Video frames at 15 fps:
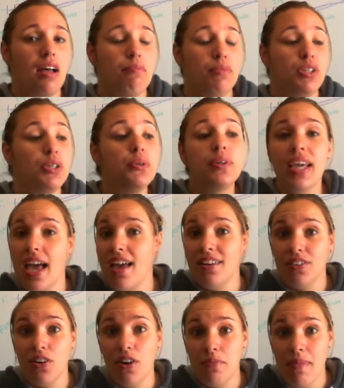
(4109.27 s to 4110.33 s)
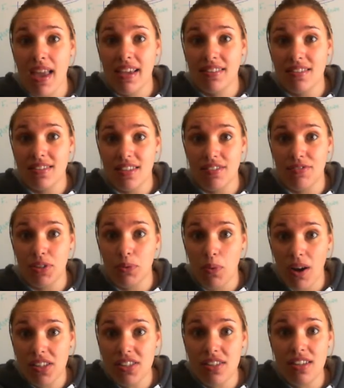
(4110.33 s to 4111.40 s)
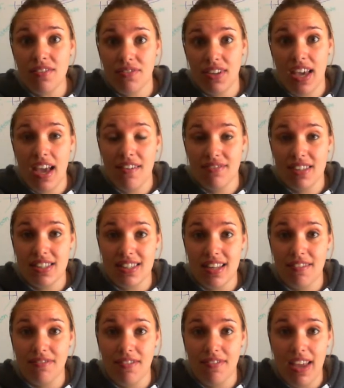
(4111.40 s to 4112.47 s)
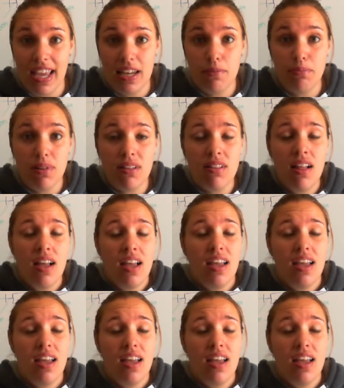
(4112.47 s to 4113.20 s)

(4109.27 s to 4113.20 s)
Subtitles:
You can go and make this if you want to, if you have the stuff available.